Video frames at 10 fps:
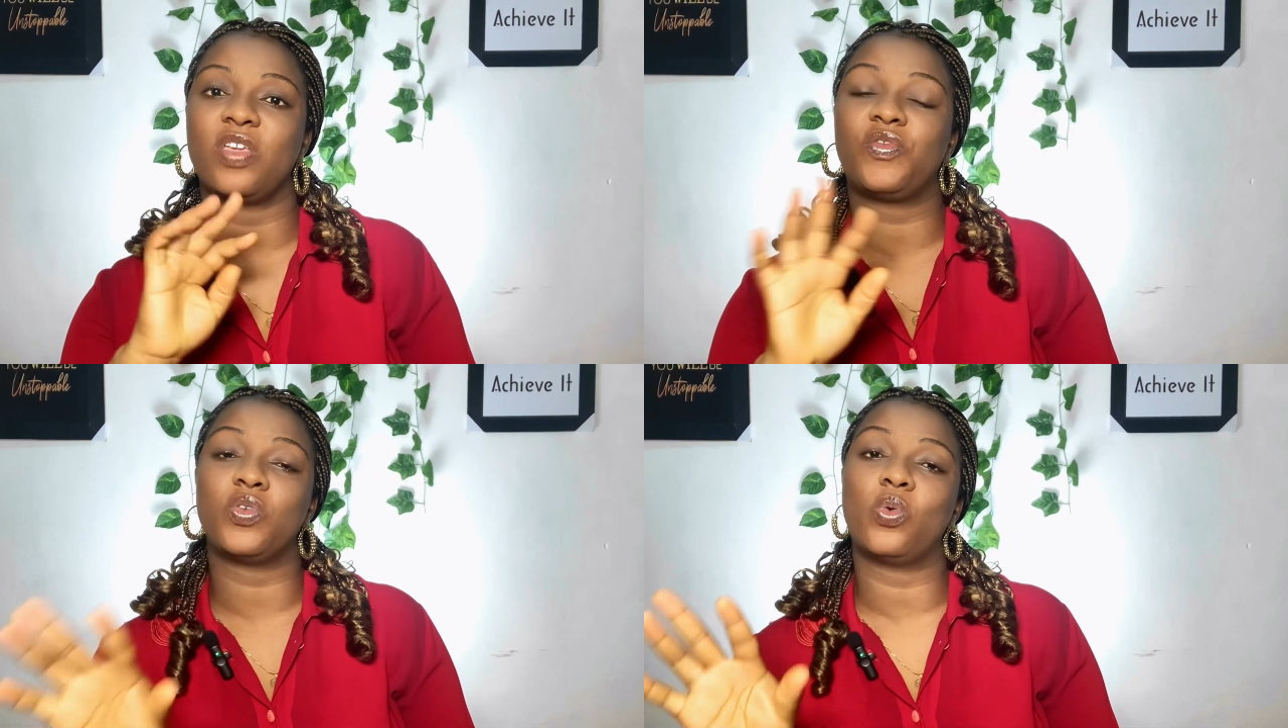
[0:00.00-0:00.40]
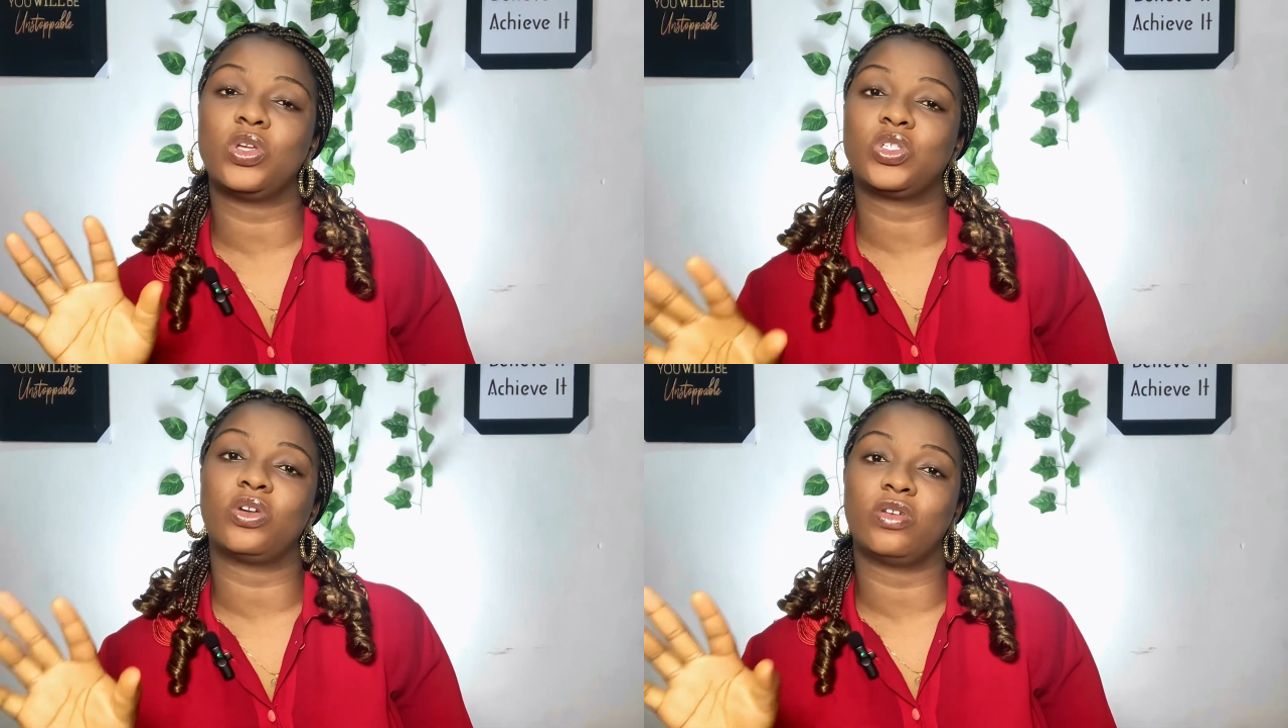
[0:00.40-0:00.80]
if you
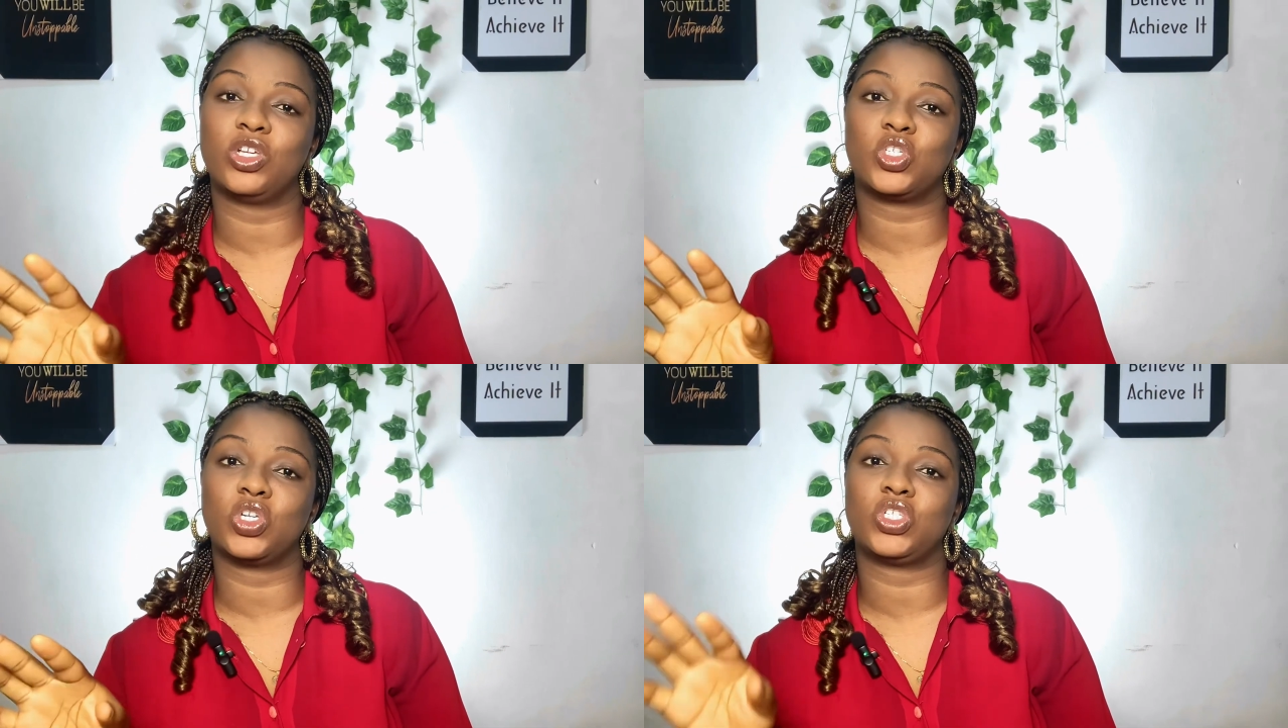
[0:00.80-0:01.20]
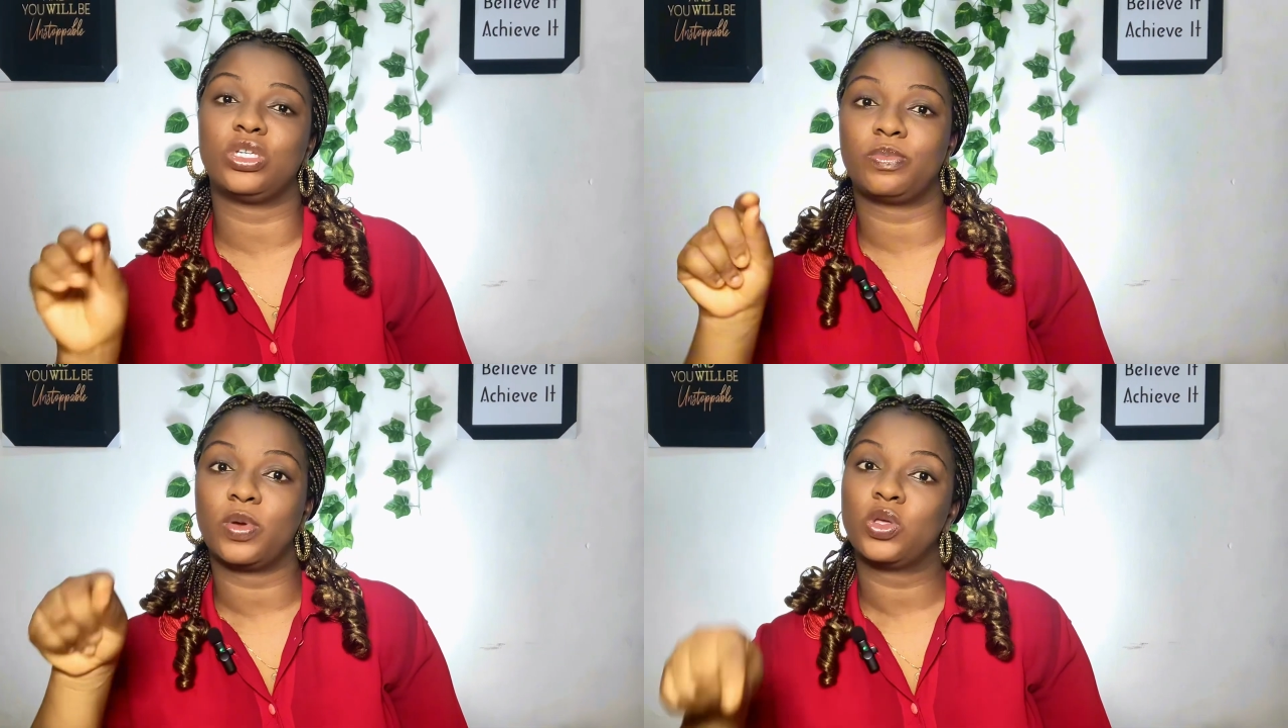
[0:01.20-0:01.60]
want your
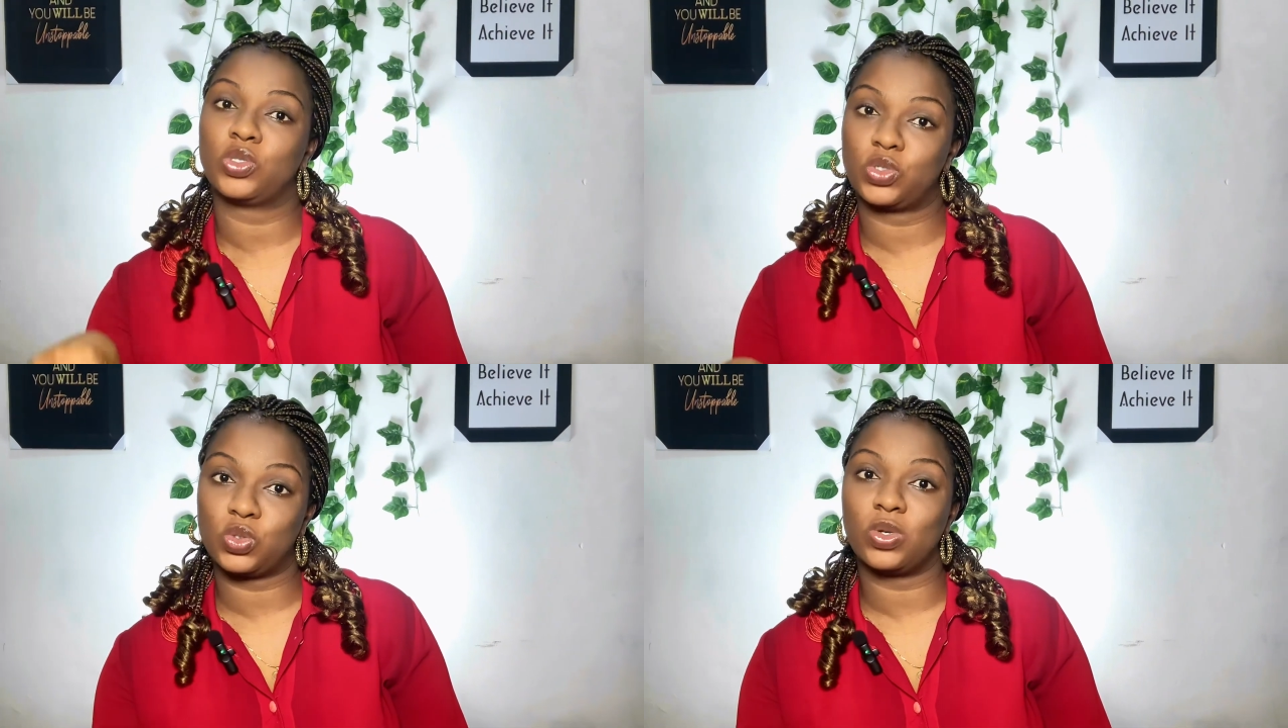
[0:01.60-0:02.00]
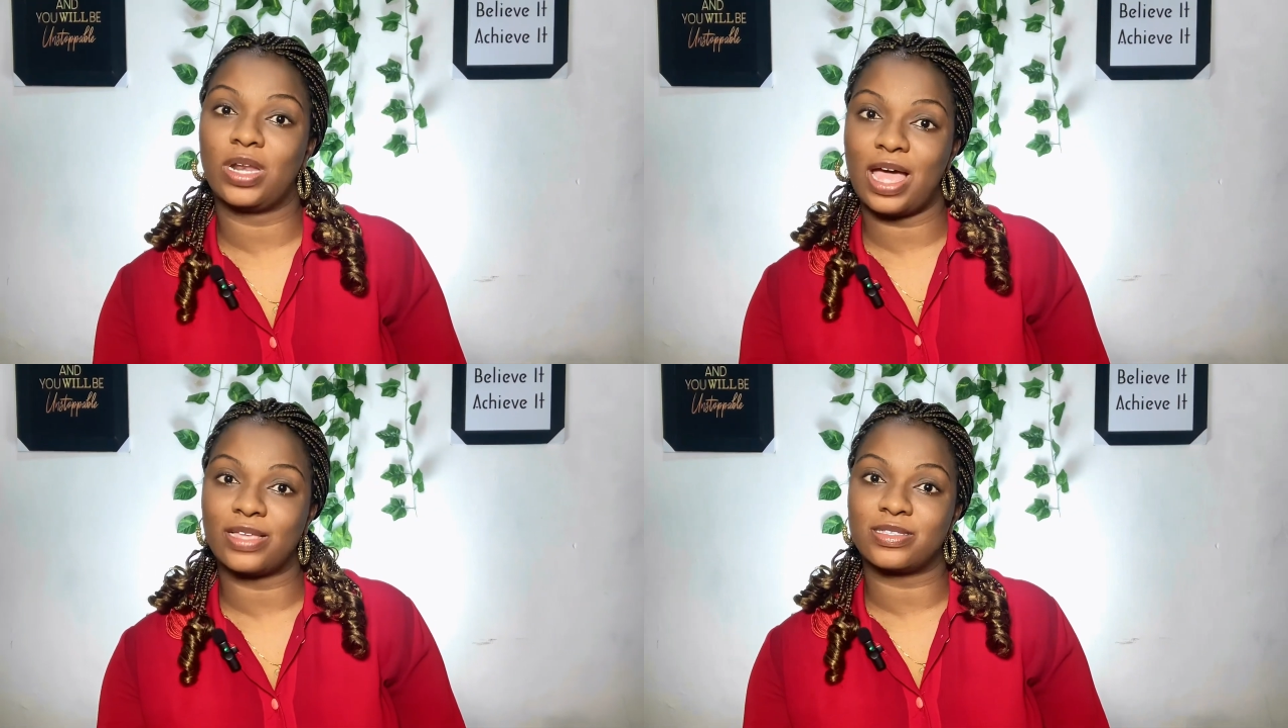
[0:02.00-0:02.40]
relationship to
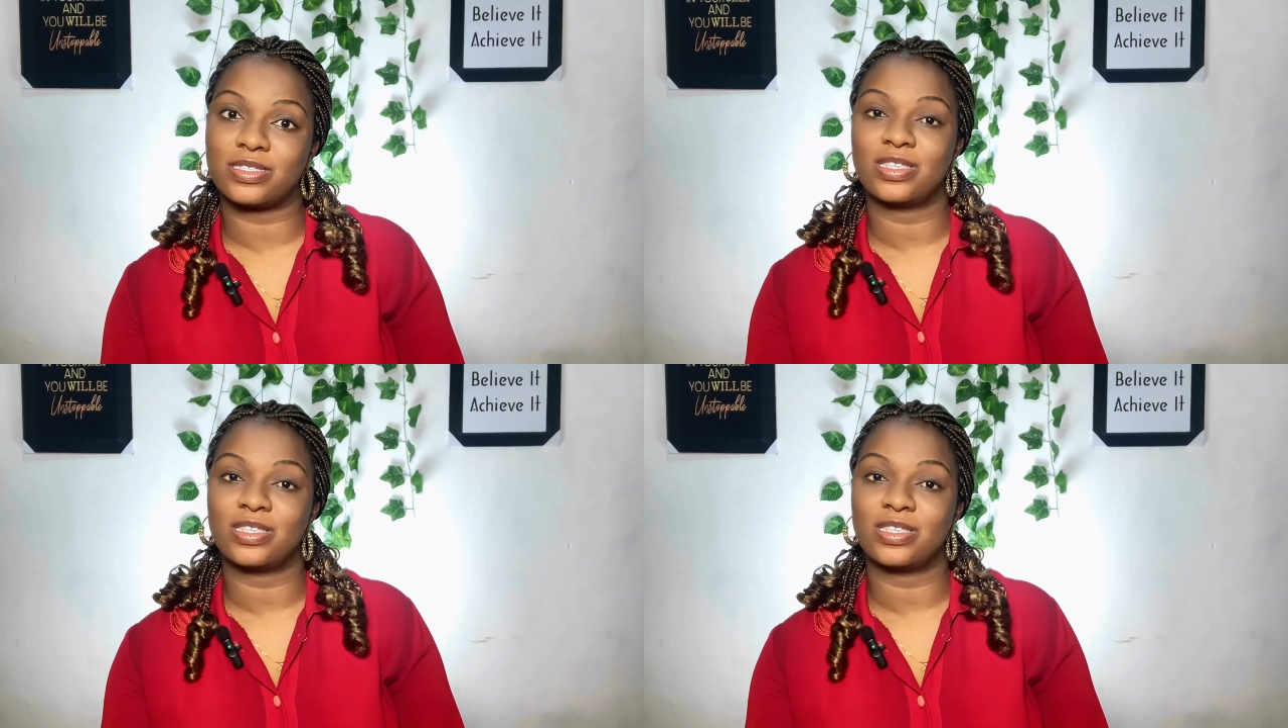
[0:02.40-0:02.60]
last.